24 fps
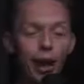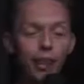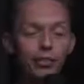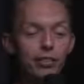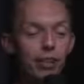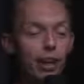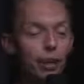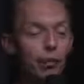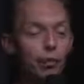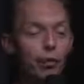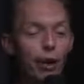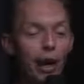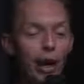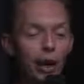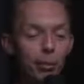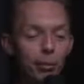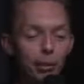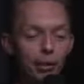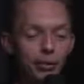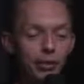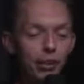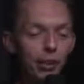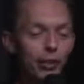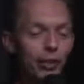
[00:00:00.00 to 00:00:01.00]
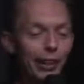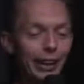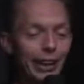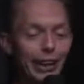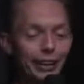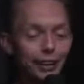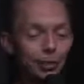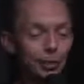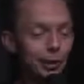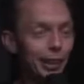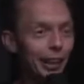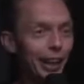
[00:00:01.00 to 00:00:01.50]
essay fragment, see if I
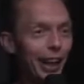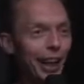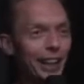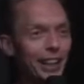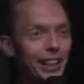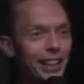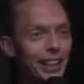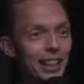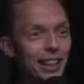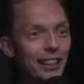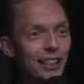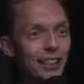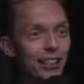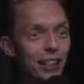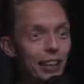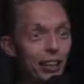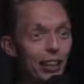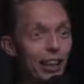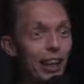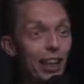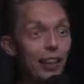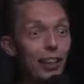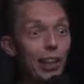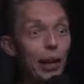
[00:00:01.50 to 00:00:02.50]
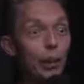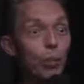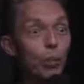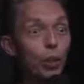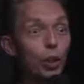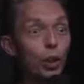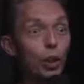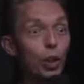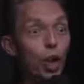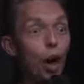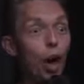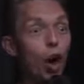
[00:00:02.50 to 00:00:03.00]
got some good ideas here, and they were
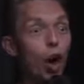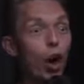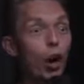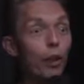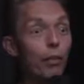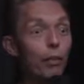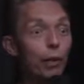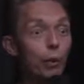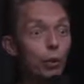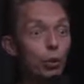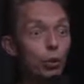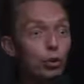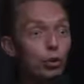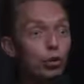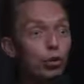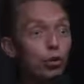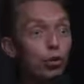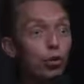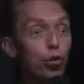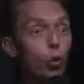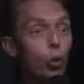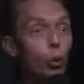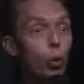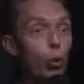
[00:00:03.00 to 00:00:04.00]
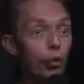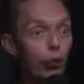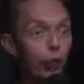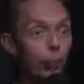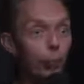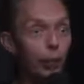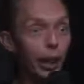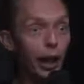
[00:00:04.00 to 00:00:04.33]
gone. There was 2 of them